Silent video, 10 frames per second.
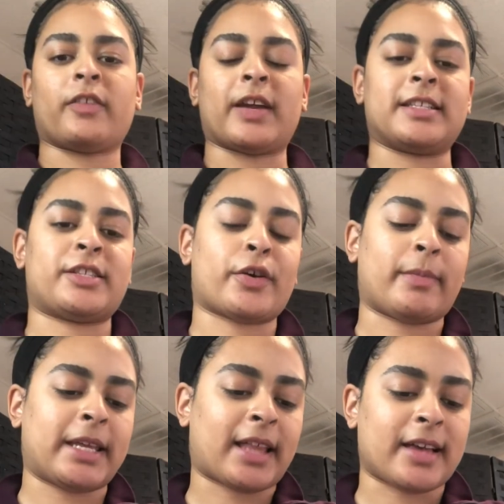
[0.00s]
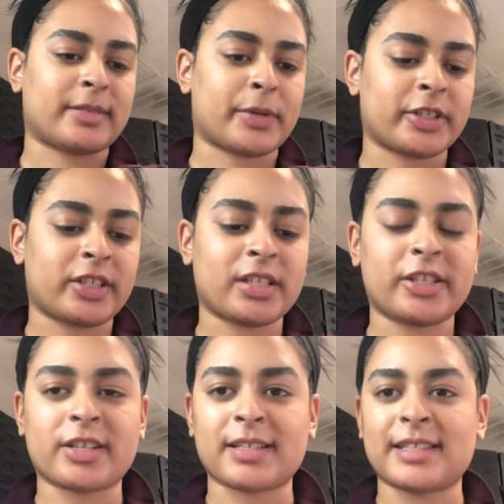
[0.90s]
right, so my last person
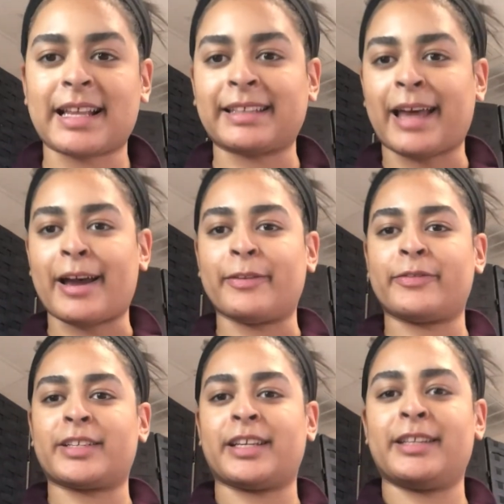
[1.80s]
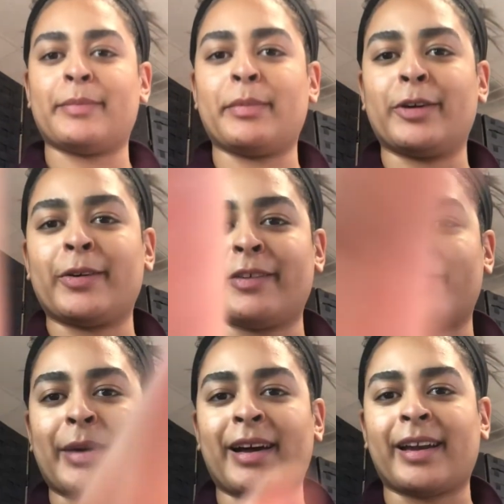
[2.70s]
just left. In the middle of
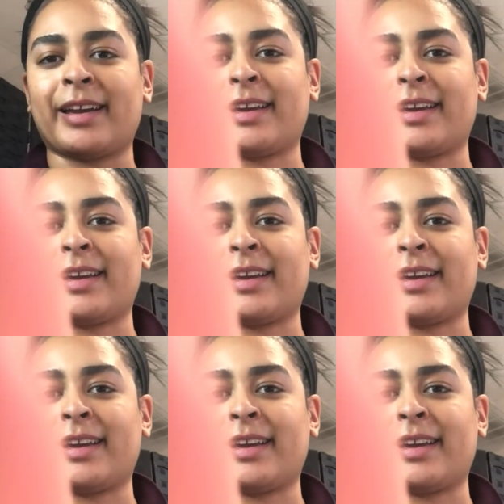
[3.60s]
my